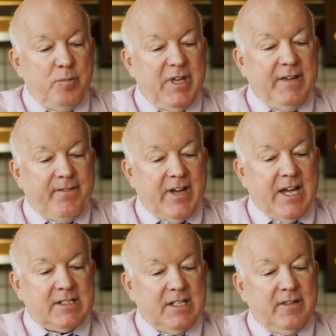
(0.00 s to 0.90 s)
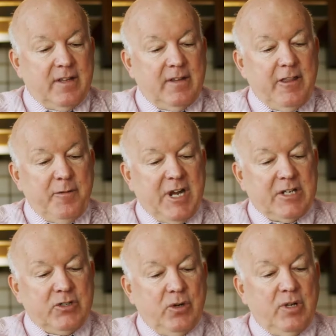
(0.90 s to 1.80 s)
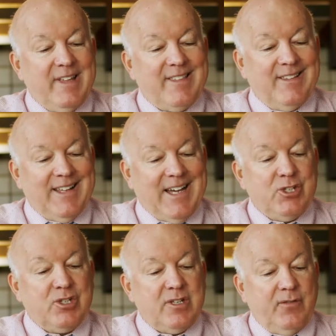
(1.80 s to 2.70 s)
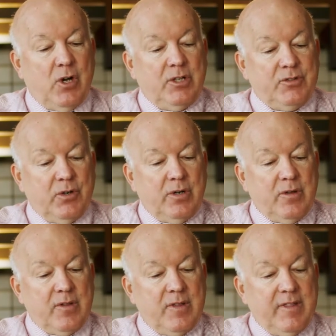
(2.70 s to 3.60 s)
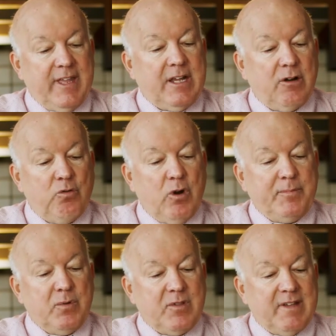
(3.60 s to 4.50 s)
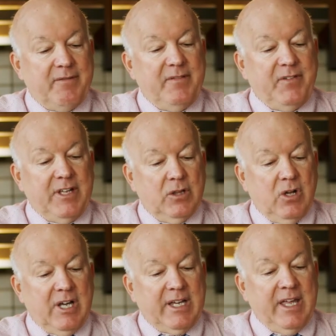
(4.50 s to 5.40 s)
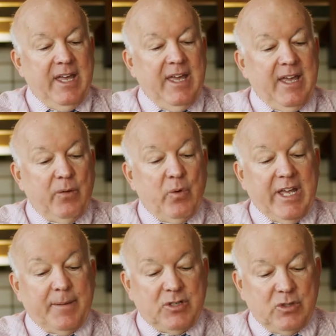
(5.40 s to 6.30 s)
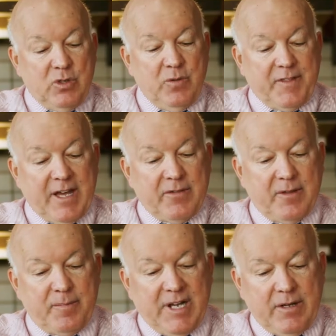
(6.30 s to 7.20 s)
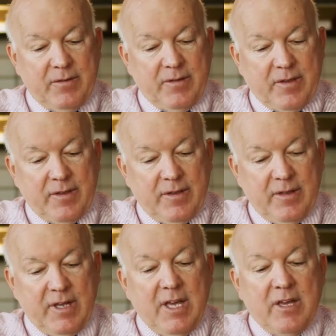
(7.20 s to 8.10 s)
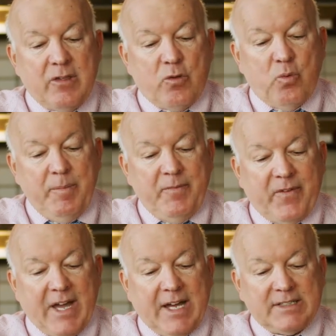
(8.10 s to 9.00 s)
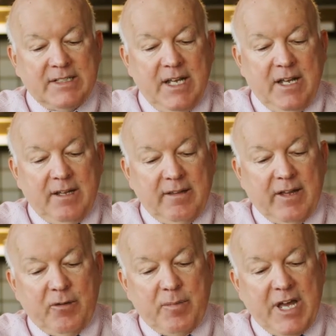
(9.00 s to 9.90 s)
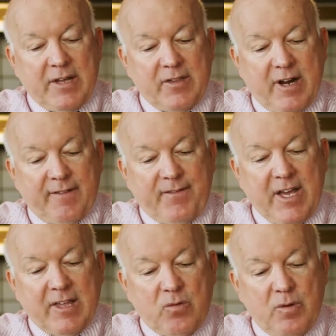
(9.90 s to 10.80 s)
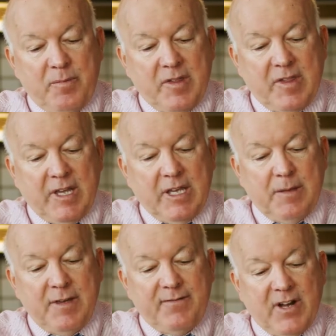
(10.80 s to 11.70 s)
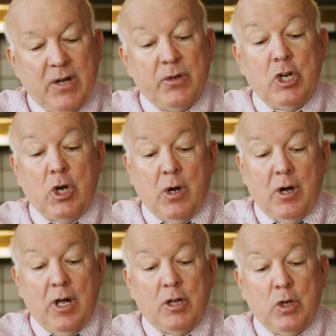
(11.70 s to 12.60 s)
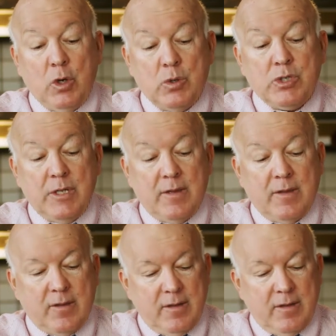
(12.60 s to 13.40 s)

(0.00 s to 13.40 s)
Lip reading: Big fact. The leatherback turtle is the largest of all turtles. They can grow up to 7 feet long and weigh up to 2,000 pounds. Swim fact. Leatherbacks are fast swimmers and can be found in all oceans.